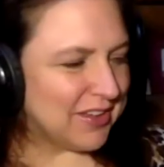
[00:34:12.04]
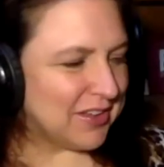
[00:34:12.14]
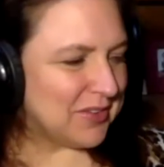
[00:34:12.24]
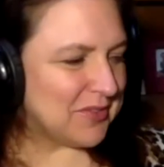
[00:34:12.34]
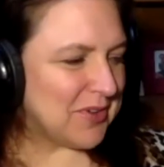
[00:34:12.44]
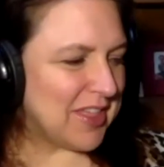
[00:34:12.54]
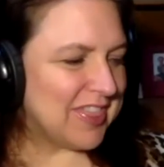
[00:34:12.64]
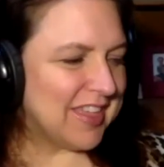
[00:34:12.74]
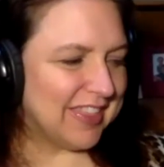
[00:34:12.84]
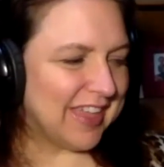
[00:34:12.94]
one
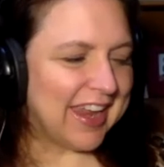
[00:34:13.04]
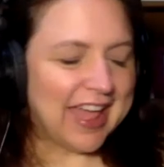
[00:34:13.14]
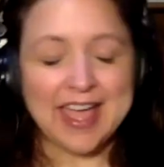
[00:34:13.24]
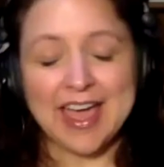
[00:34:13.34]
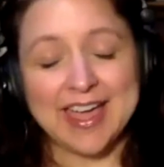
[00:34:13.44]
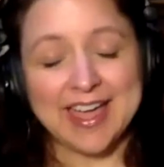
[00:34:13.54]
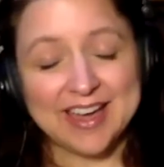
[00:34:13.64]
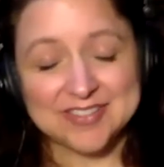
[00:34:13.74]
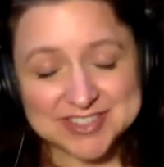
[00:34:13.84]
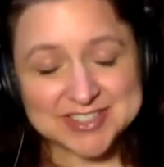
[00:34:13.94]
thing that I
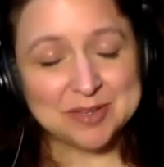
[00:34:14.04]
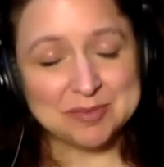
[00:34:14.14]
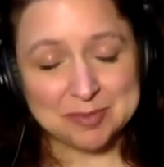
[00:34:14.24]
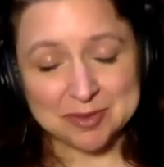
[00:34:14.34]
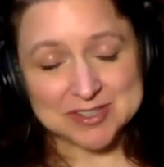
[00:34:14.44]
have to tell people,